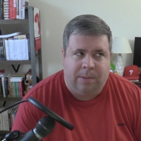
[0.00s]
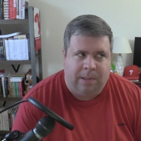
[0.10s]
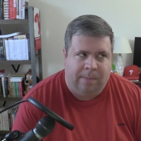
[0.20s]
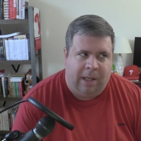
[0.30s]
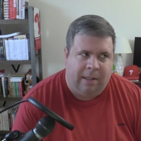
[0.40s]

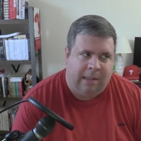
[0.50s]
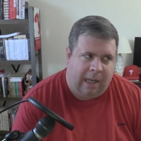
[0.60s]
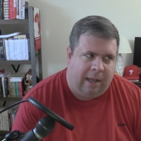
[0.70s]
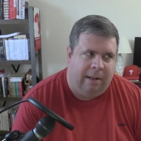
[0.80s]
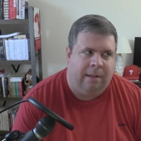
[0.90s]
was my
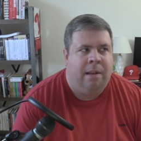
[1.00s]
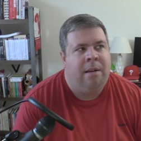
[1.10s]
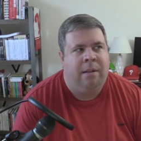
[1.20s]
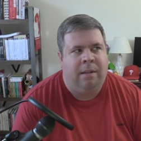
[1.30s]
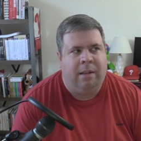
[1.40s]
second
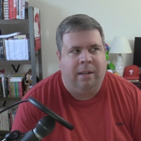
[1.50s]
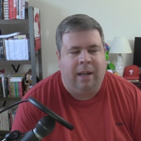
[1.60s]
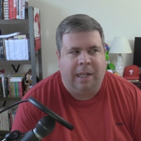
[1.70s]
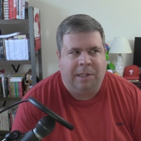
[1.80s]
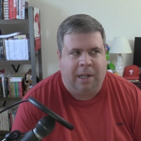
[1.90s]

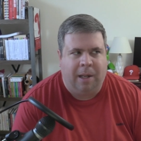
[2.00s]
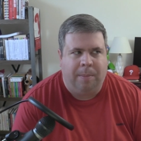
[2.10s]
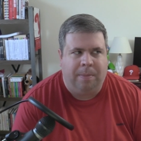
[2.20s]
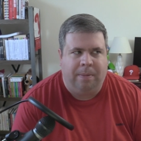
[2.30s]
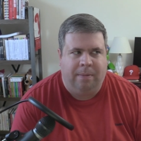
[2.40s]
eye
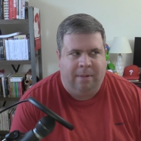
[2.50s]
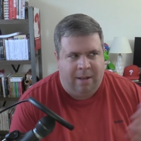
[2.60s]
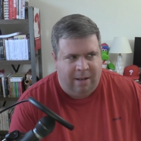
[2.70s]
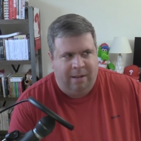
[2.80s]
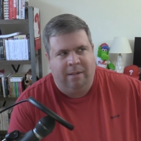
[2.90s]
checkup
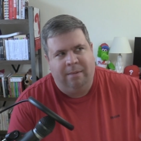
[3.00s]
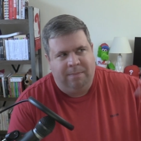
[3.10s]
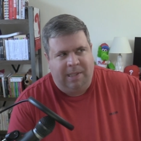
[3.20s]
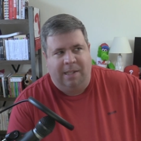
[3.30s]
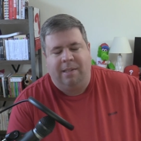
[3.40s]

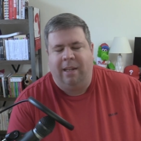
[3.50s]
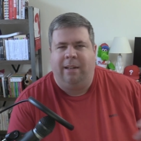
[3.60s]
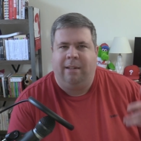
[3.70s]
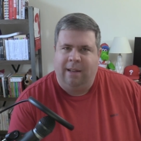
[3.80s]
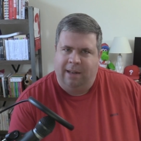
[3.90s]
since
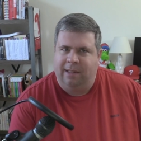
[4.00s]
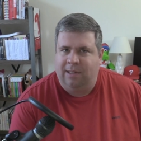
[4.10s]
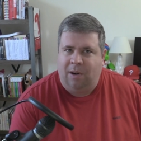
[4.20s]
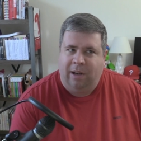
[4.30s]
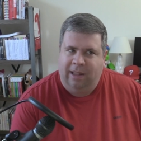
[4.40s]
like kind of
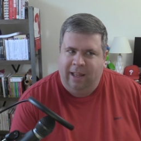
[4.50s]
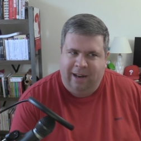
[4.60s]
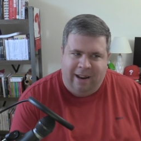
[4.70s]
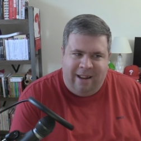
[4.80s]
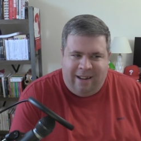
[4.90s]
starting that.
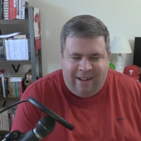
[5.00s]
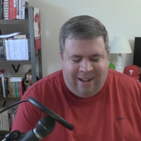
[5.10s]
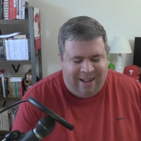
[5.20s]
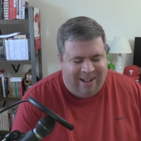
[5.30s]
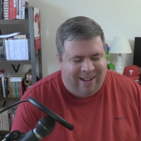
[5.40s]

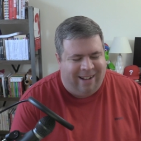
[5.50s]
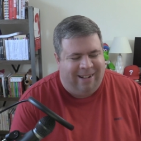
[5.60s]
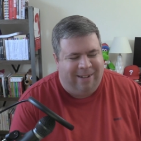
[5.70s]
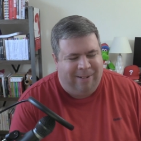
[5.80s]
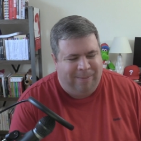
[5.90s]

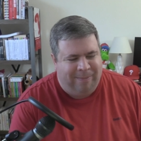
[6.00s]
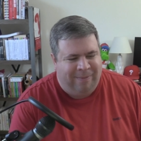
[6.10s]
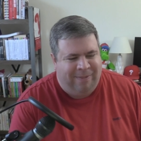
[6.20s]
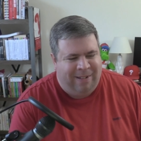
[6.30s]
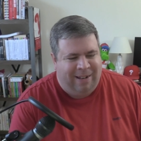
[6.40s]

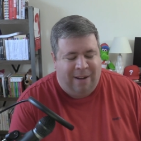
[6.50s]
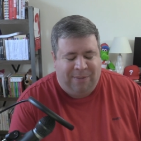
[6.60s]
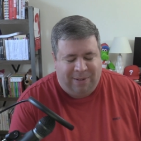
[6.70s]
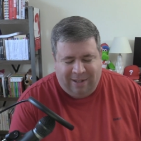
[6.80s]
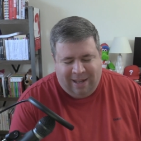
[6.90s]

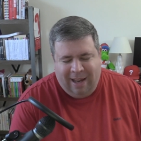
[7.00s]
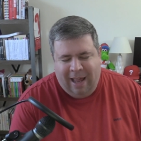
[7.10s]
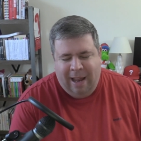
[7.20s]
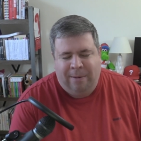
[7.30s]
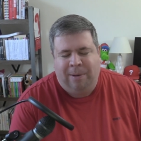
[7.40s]
After I
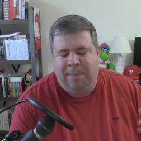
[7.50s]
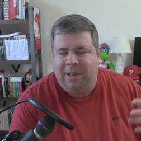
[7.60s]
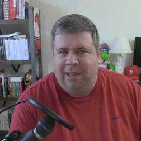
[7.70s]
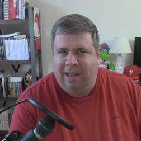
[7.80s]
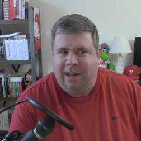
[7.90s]
hadn't really been
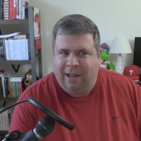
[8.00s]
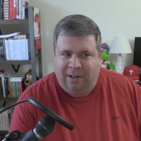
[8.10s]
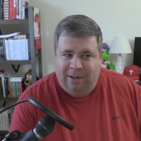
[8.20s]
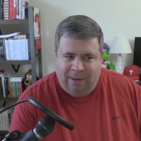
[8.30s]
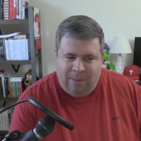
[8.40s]
to the eye
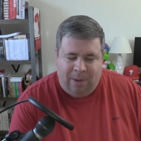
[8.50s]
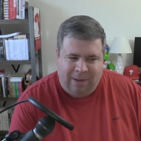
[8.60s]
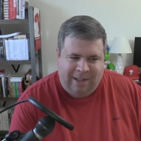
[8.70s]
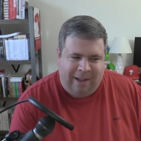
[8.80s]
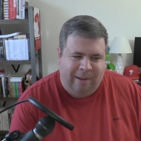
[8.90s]
doctor in a long
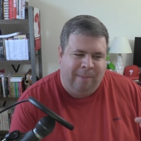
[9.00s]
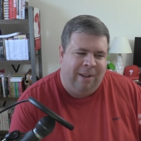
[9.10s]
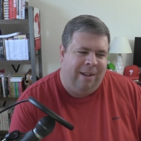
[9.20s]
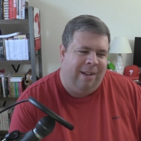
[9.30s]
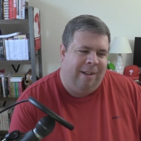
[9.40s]
time,
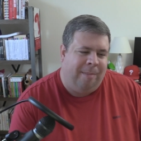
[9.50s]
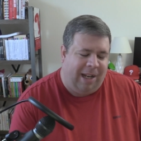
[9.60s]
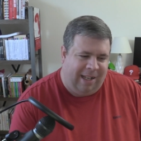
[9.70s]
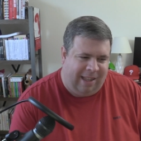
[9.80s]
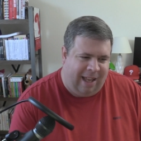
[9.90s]
but I
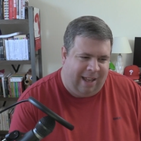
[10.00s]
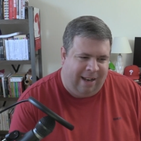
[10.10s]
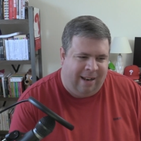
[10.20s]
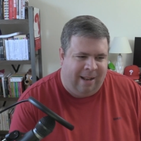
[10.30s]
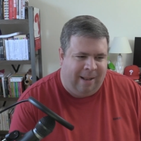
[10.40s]
did that,